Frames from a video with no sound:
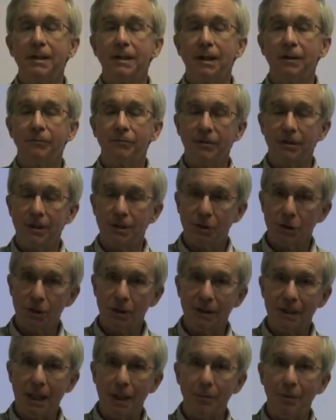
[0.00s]

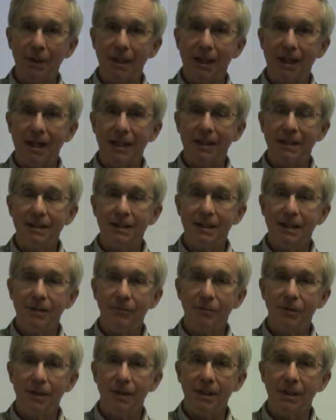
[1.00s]
definition, namely
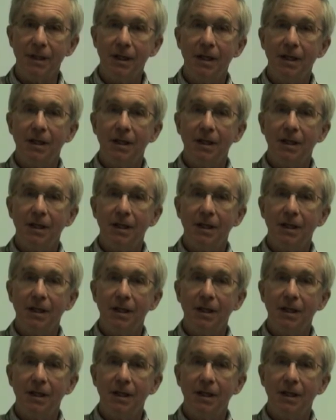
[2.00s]
additivity,